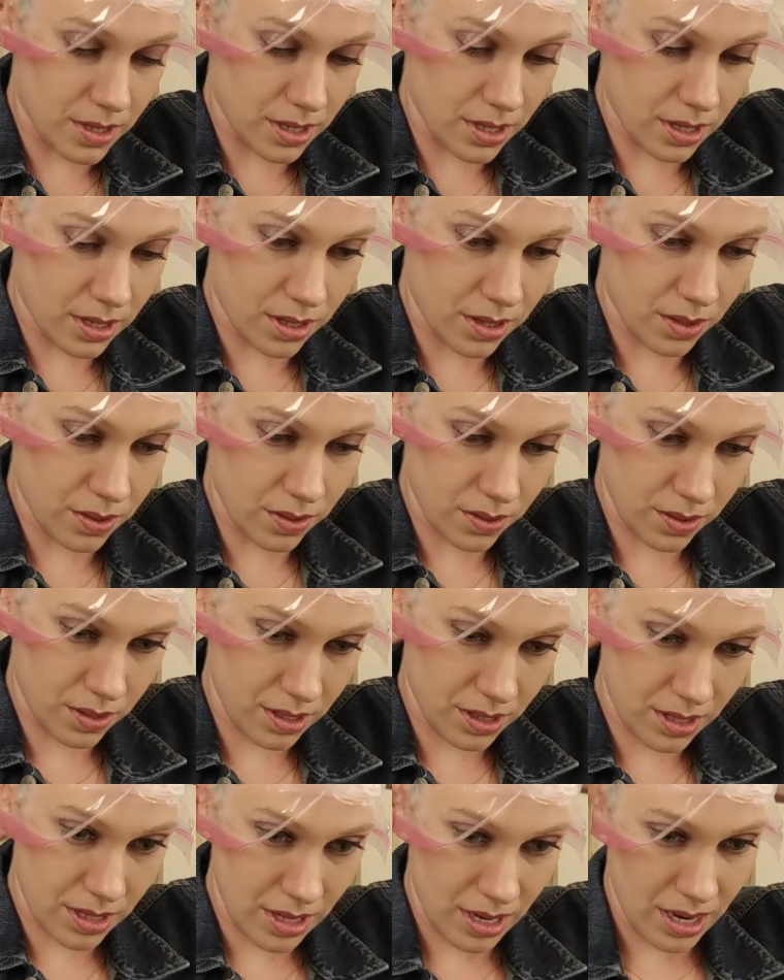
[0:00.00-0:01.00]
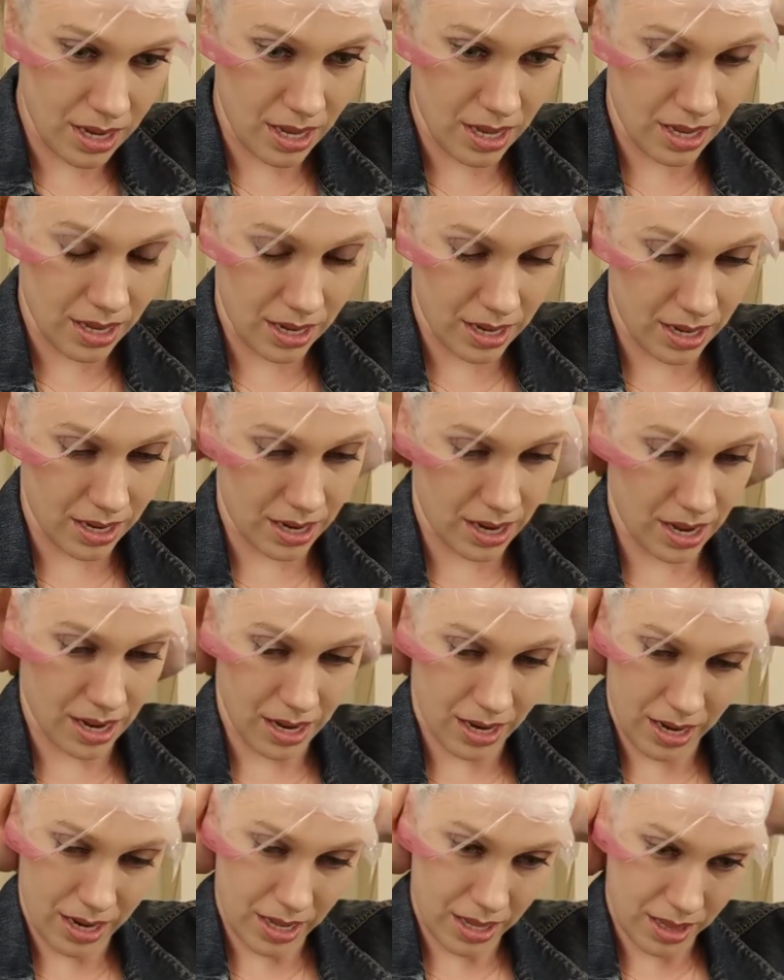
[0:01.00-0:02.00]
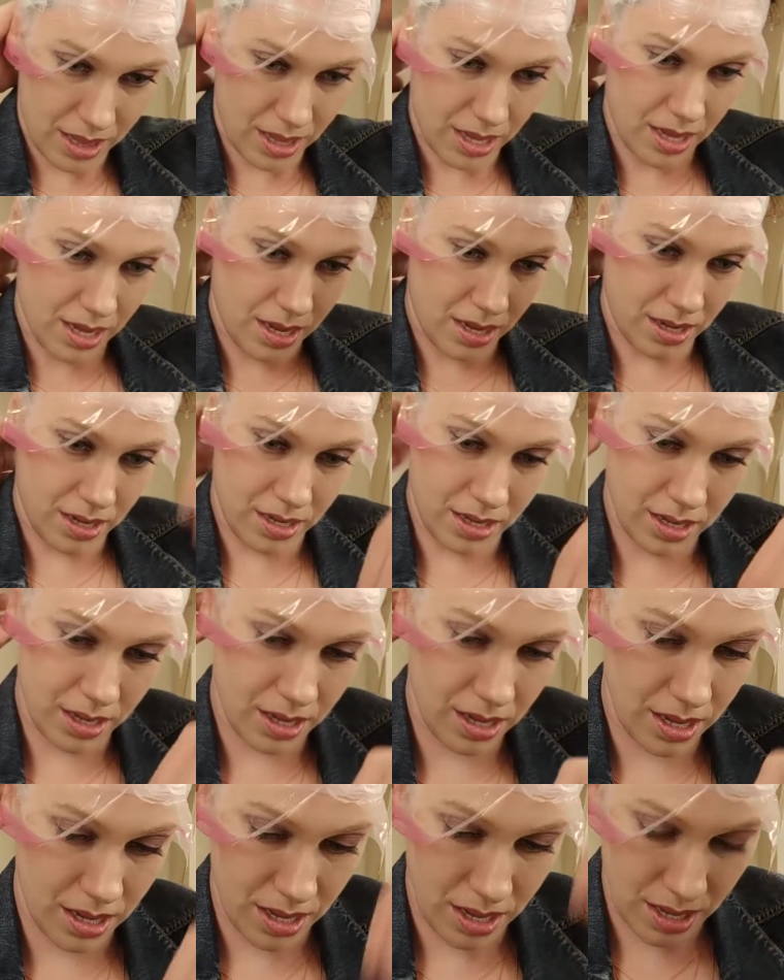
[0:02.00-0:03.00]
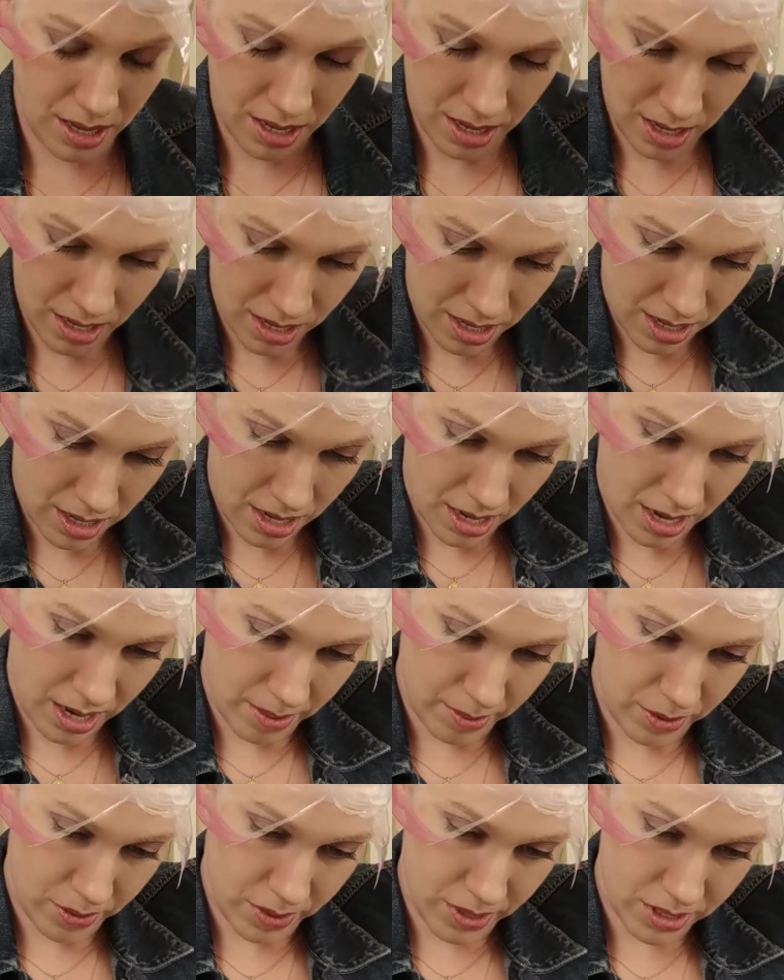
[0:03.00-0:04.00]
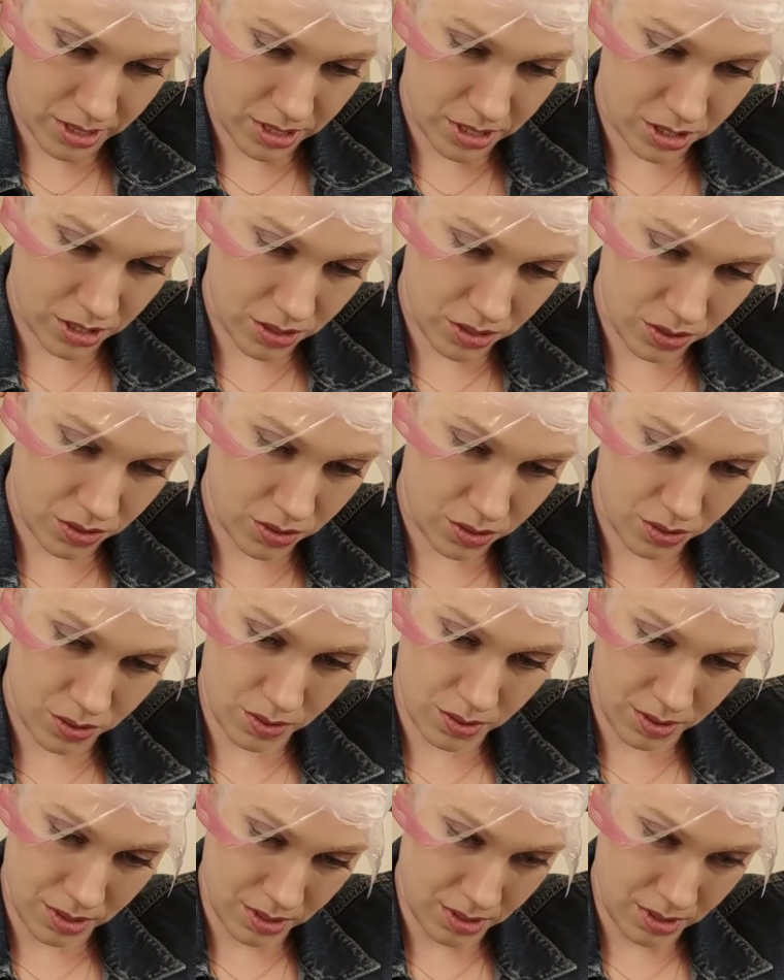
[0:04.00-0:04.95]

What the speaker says: Go. And I think I'm going to do